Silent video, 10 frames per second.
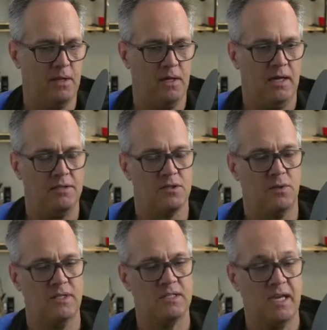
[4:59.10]
And so
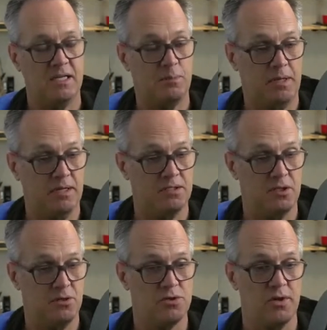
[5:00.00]
in this case, because the
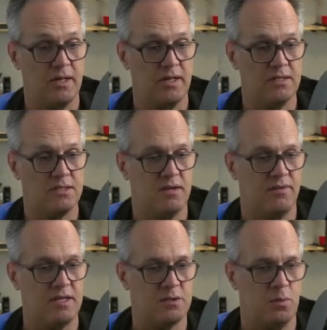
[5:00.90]
user need is the
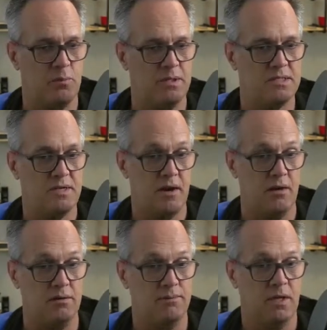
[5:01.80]
device will be
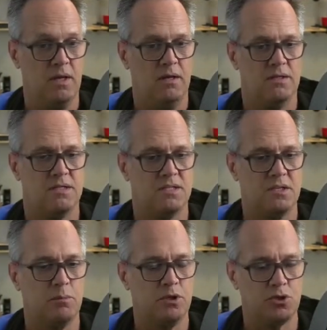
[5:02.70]
sterile, the
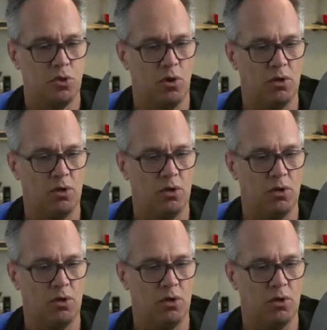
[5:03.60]
system control